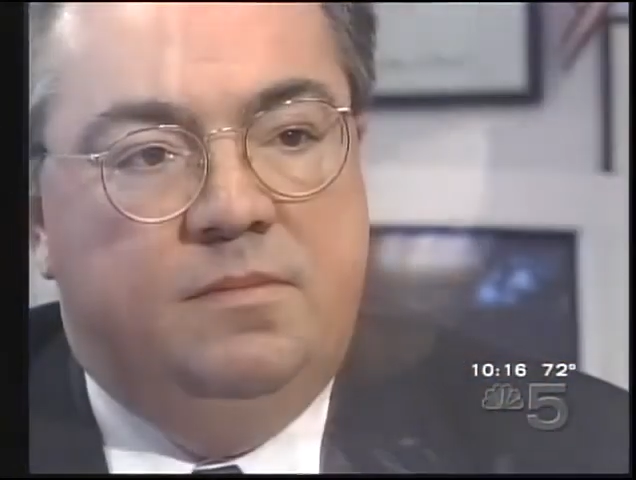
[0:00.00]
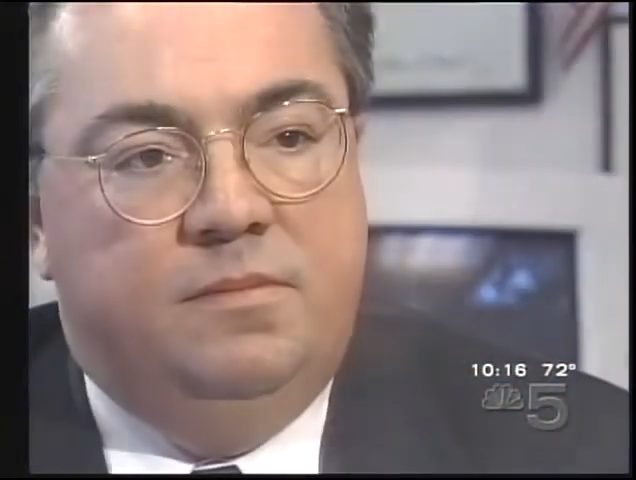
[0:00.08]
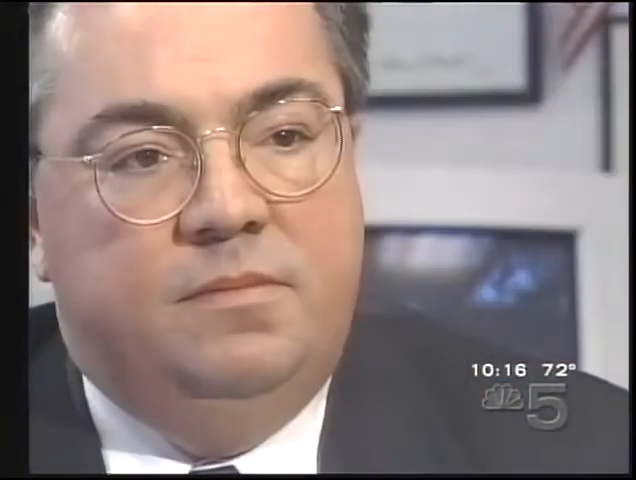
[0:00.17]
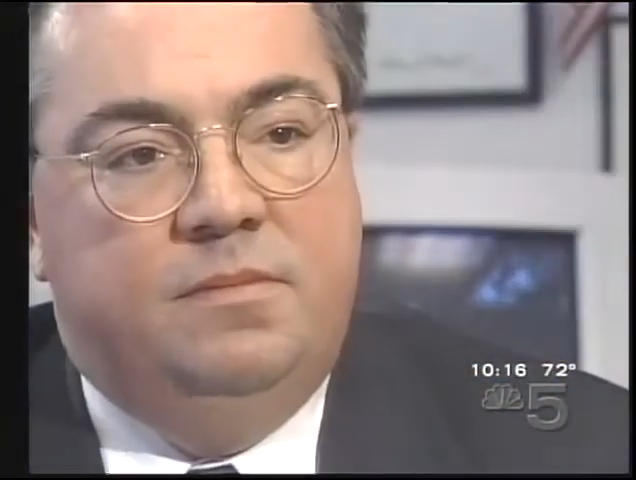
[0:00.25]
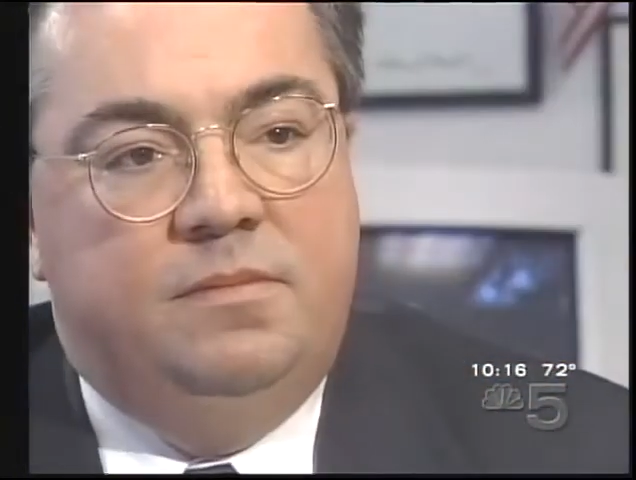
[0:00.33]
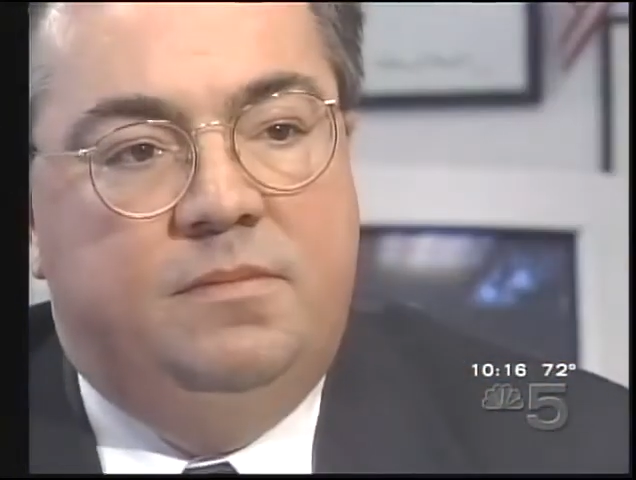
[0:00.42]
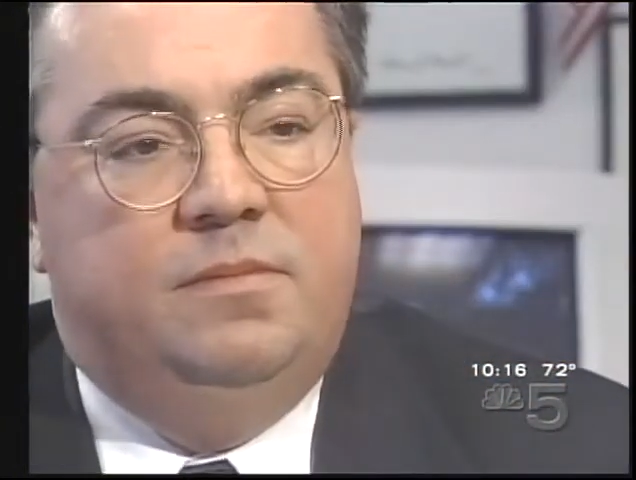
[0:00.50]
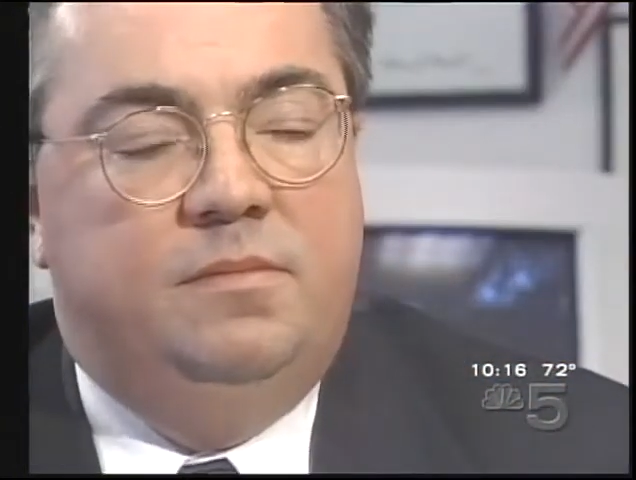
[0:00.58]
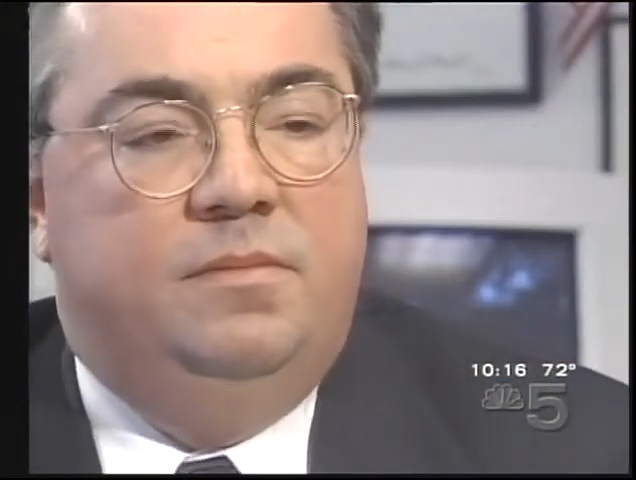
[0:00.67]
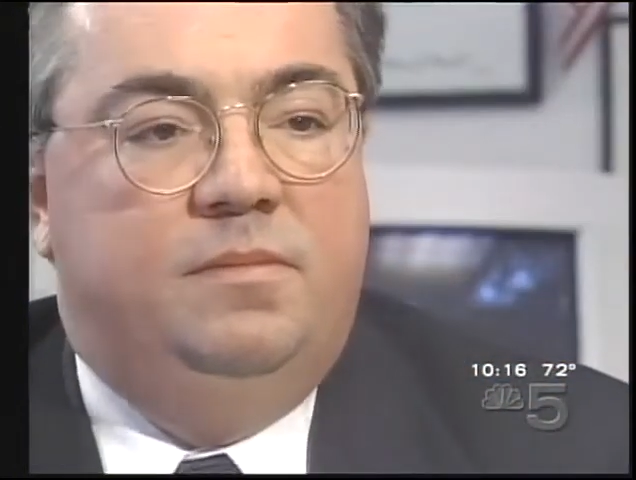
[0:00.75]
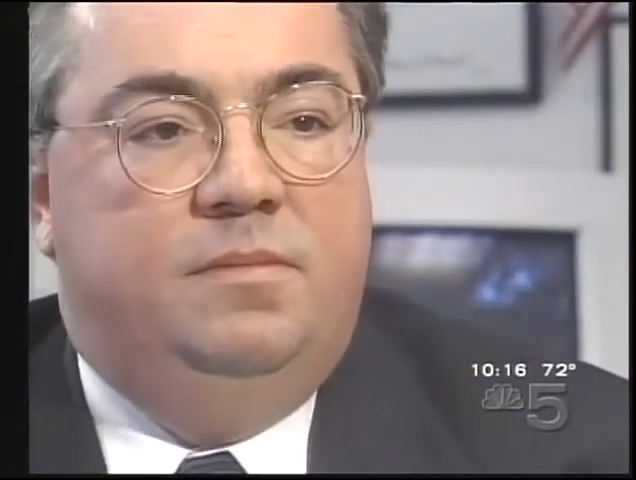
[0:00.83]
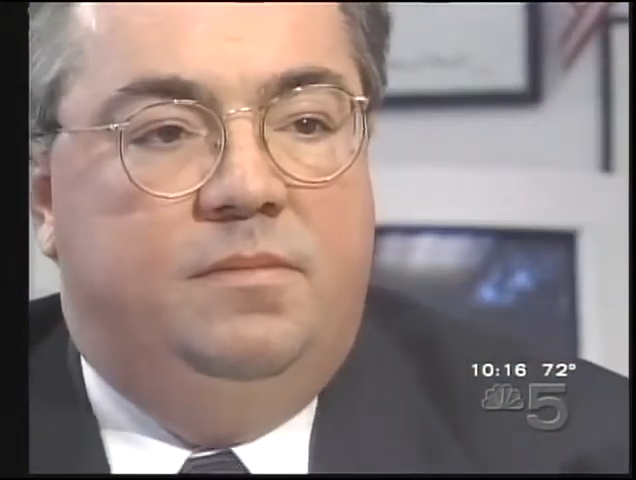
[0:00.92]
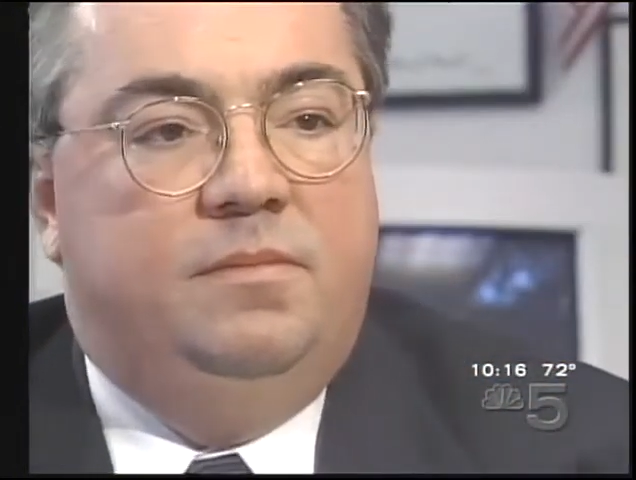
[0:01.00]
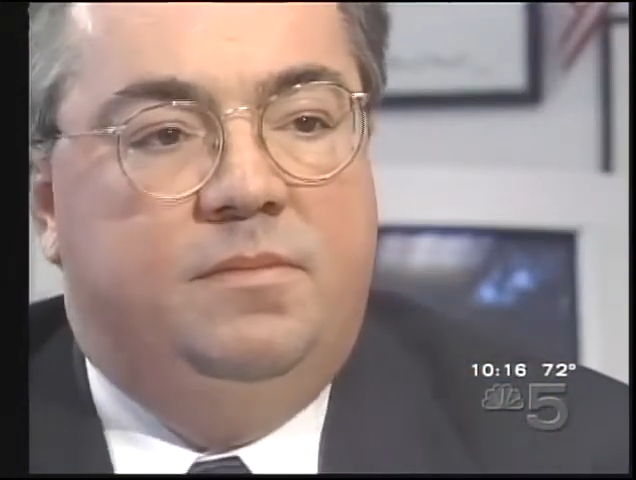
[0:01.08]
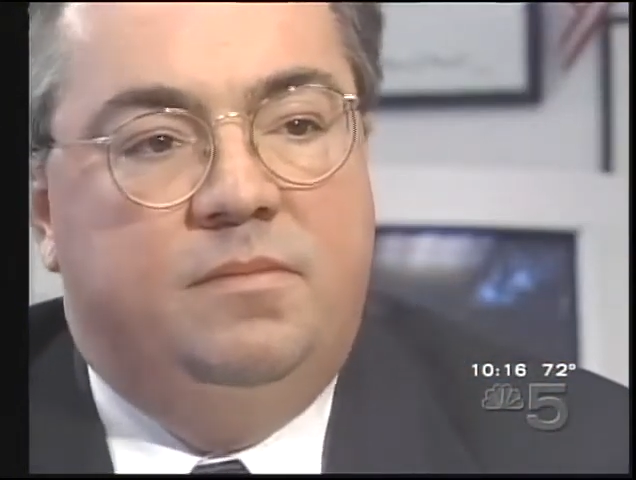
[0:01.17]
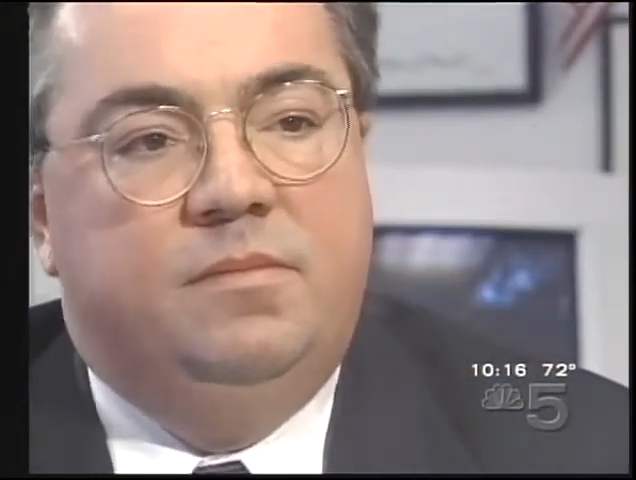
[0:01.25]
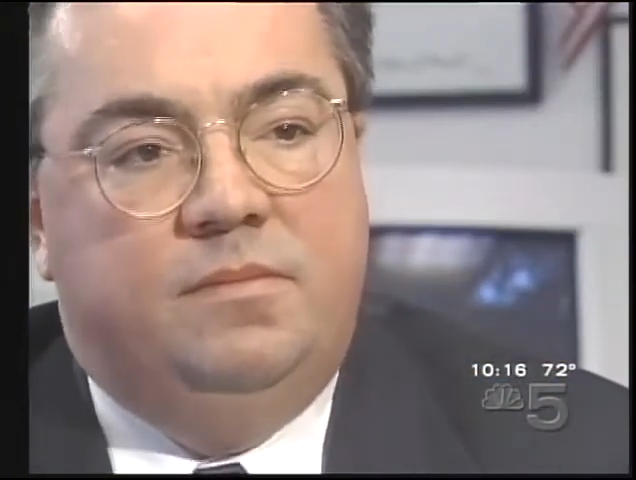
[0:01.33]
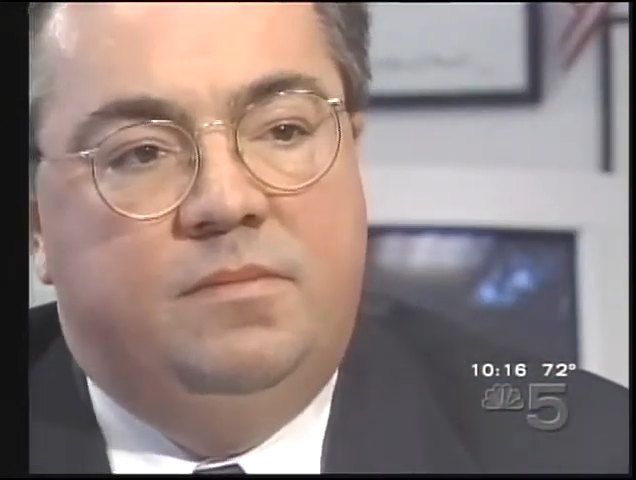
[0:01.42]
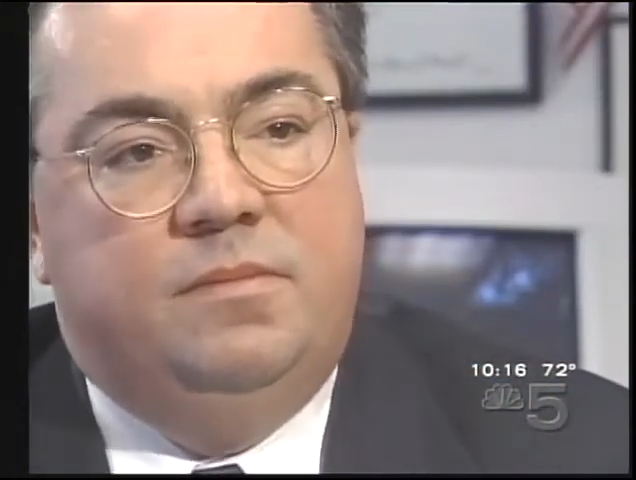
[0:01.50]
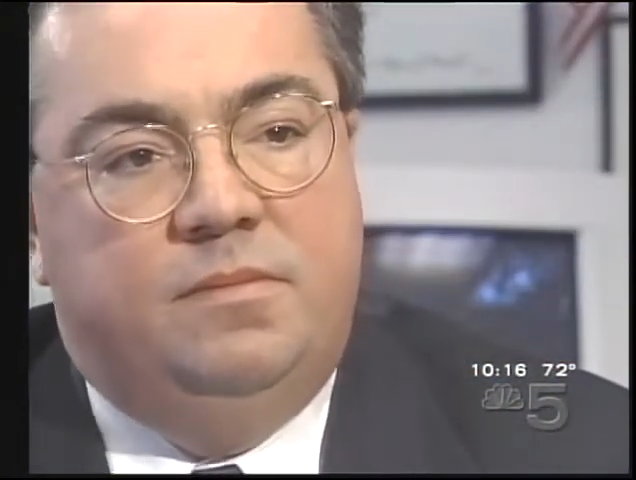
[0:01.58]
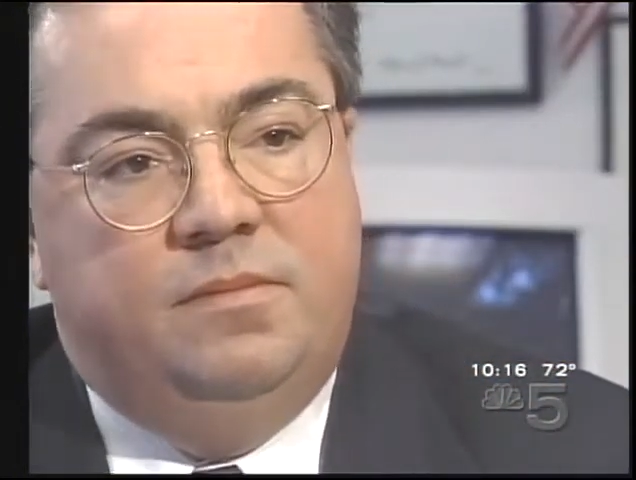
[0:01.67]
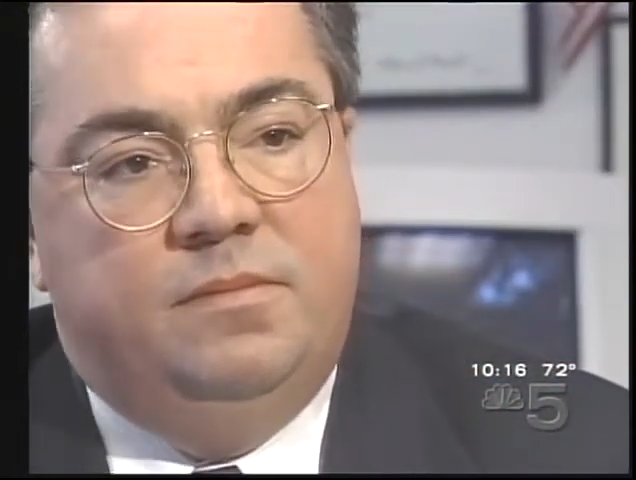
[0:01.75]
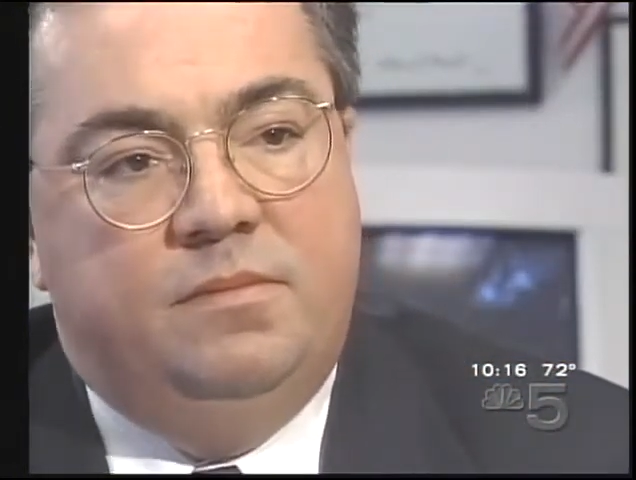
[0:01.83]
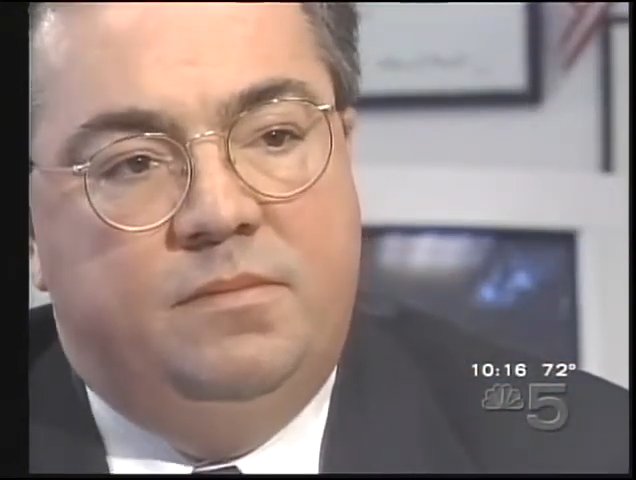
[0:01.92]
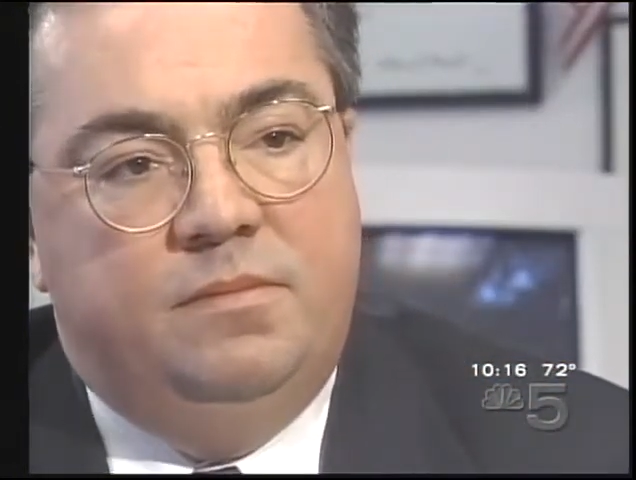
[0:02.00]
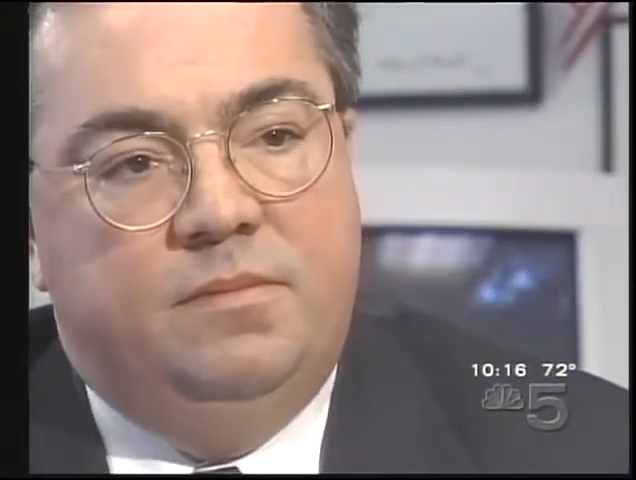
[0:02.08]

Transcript: if you just look at what's in police discovery,